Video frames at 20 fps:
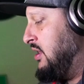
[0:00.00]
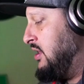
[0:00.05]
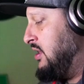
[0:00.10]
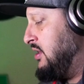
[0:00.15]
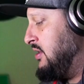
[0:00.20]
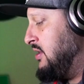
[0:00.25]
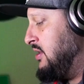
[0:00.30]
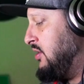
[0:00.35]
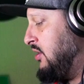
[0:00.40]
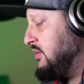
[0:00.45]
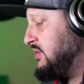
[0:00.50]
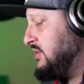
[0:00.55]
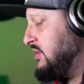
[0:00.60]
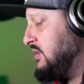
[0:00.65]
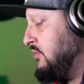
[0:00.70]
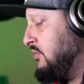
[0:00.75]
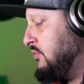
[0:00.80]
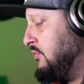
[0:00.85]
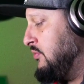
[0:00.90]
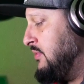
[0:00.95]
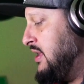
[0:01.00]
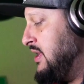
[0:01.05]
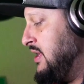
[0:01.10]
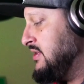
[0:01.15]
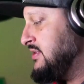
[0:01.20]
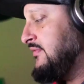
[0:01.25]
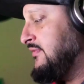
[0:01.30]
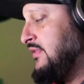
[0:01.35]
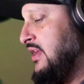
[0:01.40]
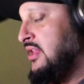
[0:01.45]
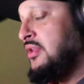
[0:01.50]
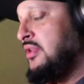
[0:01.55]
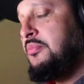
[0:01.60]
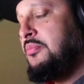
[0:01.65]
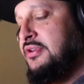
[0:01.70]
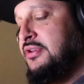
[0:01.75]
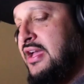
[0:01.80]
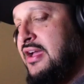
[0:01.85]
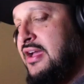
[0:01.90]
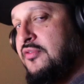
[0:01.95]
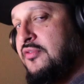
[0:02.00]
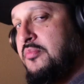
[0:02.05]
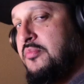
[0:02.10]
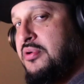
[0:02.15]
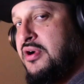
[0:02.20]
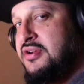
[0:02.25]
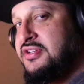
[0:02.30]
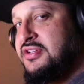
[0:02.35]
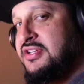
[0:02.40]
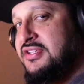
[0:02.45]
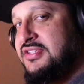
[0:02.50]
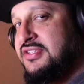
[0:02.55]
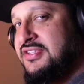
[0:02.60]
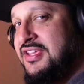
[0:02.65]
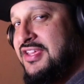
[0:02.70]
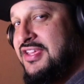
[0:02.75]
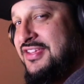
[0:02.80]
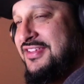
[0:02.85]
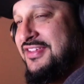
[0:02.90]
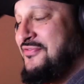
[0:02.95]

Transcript: It also is available now for purchase